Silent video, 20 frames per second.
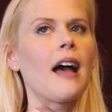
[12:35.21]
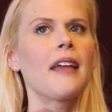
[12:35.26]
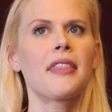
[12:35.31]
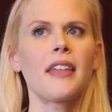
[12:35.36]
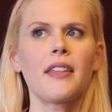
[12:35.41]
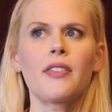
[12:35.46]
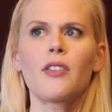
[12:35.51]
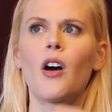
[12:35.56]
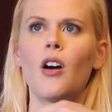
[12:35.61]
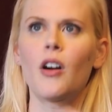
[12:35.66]

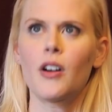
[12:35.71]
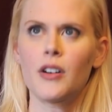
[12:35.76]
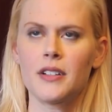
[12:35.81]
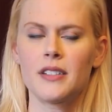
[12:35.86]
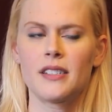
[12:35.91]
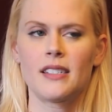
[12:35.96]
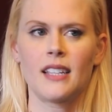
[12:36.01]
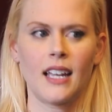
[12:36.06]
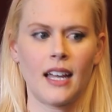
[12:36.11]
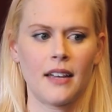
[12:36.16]
think the
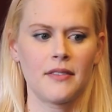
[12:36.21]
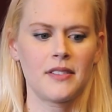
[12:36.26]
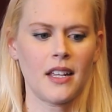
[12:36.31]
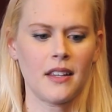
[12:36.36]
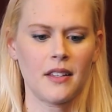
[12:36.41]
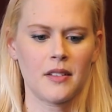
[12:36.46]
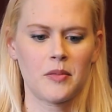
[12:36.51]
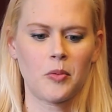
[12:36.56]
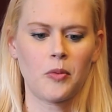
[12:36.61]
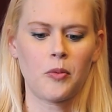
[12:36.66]
hardest thing, I've said
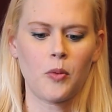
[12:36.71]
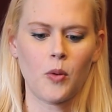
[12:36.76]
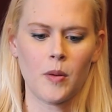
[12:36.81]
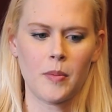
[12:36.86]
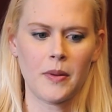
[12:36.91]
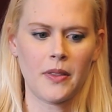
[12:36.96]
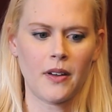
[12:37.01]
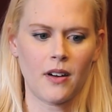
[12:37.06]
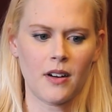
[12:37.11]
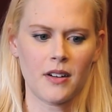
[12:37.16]
this before,
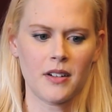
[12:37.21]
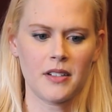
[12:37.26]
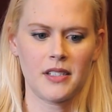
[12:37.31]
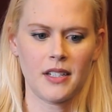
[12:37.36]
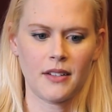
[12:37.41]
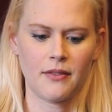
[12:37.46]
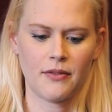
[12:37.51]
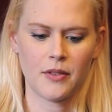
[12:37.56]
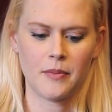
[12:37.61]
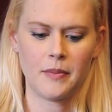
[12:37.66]
but the hardest
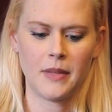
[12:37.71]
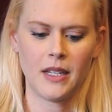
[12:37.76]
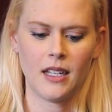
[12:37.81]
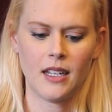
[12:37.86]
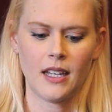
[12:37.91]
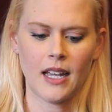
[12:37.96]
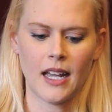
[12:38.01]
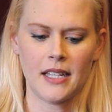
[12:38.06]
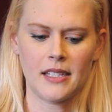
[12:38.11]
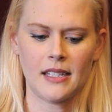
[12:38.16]
thing for
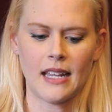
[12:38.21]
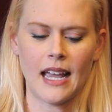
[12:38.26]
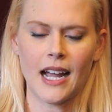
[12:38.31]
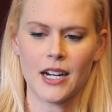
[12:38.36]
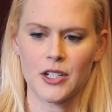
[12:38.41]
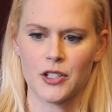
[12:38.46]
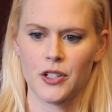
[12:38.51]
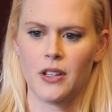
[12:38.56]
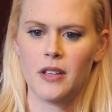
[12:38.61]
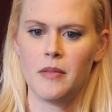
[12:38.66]
me has
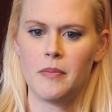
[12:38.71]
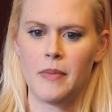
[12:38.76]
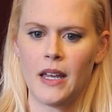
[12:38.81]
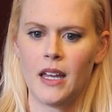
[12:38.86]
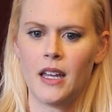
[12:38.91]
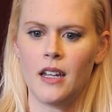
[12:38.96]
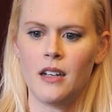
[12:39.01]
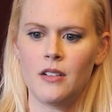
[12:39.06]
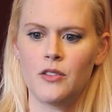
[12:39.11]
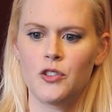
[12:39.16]
actually
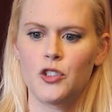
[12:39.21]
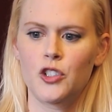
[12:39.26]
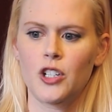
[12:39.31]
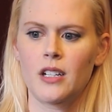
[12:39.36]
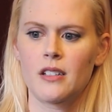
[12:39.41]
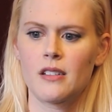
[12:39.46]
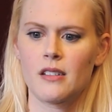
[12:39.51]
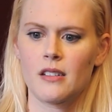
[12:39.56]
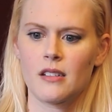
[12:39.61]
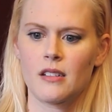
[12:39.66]
been
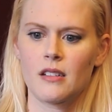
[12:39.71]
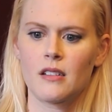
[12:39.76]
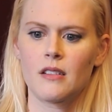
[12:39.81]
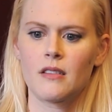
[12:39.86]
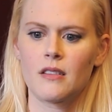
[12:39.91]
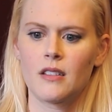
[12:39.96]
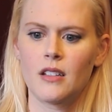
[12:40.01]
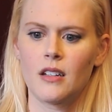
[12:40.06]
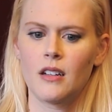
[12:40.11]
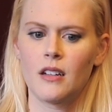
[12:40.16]
just
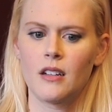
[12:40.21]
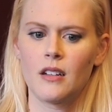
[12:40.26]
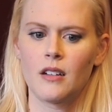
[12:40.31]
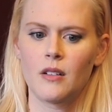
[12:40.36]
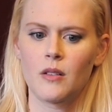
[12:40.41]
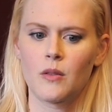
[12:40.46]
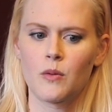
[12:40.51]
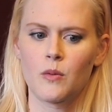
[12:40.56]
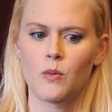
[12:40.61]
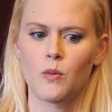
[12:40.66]

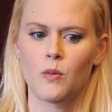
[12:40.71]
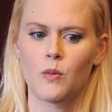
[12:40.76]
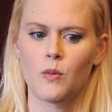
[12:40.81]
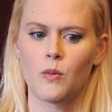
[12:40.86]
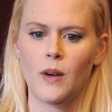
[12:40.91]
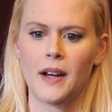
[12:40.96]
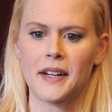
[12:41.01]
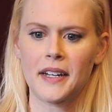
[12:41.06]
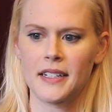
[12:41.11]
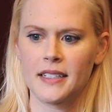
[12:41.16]
the
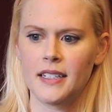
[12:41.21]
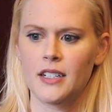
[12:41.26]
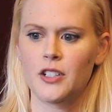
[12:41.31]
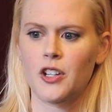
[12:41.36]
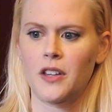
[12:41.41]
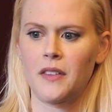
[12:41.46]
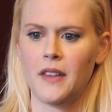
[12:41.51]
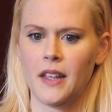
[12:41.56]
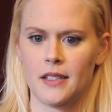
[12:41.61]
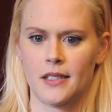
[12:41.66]

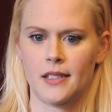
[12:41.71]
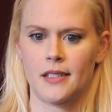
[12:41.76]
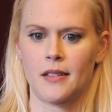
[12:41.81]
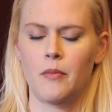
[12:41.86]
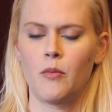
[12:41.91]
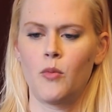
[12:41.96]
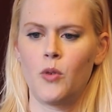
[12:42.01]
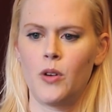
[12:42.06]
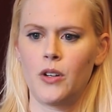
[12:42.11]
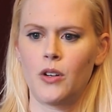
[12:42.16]
recognition that
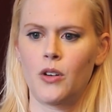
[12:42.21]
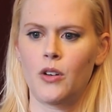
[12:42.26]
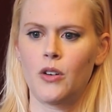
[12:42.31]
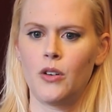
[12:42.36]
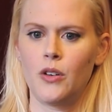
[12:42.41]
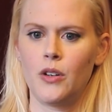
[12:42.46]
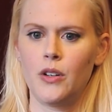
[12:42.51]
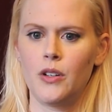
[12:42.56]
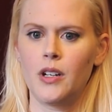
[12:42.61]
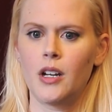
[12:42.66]
someone
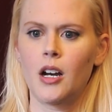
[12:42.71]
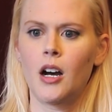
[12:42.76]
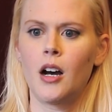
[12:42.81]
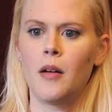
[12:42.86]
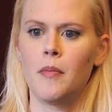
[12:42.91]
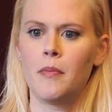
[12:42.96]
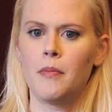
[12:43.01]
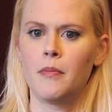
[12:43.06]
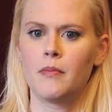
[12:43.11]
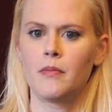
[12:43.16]
could
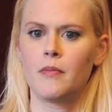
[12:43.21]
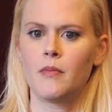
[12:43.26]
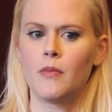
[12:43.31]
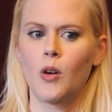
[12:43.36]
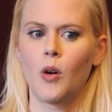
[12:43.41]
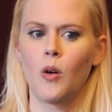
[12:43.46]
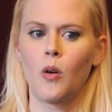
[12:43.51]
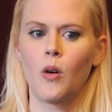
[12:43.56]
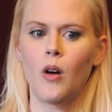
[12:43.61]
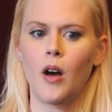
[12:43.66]
come
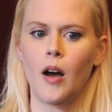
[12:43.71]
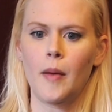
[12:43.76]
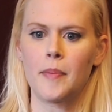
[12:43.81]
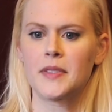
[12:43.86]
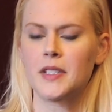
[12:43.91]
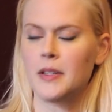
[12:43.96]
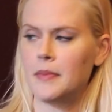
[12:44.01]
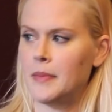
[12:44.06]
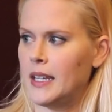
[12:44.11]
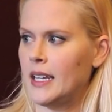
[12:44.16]

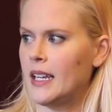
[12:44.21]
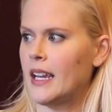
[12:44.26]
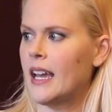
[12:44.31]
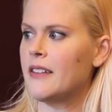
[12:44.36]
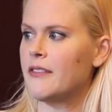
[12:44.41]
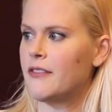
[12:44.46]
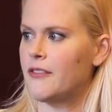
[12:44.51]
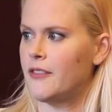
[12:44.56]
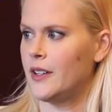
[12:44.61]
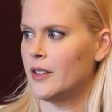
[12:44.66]
up to me
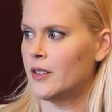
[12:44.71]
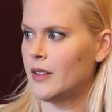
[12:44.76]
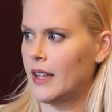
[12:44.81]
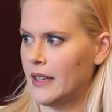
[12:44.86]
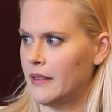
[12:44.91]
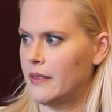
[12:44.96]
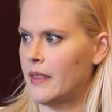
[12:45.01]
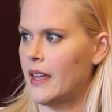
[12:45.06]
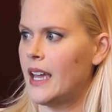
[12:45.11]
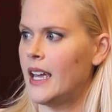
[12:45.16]
and feel
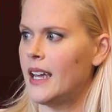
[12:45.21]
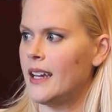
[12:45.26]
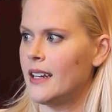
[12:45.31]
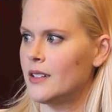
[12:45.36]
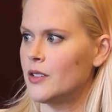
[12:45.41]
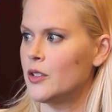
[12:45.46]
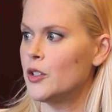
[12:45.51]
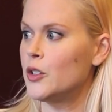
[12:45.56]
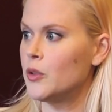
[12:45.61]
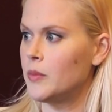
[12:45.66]
like
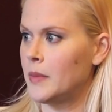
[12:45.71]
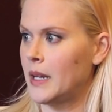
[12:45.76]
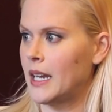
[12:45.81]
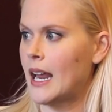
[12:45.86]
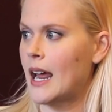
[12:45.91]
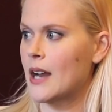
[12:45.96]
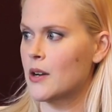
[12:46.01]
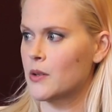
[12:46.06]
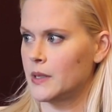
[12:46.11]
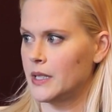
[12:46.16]
they knew me and
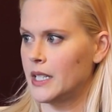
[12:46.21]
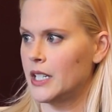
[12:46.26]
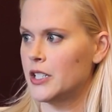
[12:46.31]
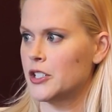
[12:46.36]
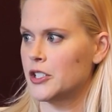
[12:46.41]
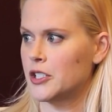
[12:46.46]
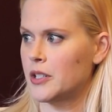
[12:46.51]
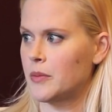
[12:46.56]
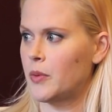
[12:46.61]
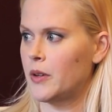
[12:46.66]
had a
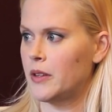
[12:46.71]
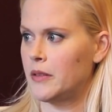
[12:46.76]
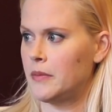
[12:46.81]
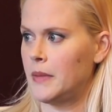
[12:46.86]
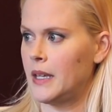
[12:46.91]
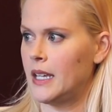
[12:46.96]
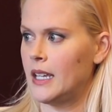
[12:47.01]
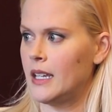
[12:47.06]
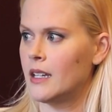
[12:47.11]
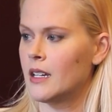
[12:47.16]
relationship with
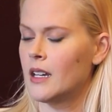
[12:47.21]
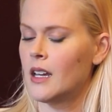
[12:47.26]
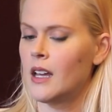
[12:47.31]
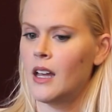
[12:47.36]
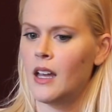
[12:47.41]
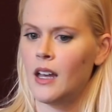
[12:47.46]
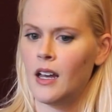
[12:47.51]
me,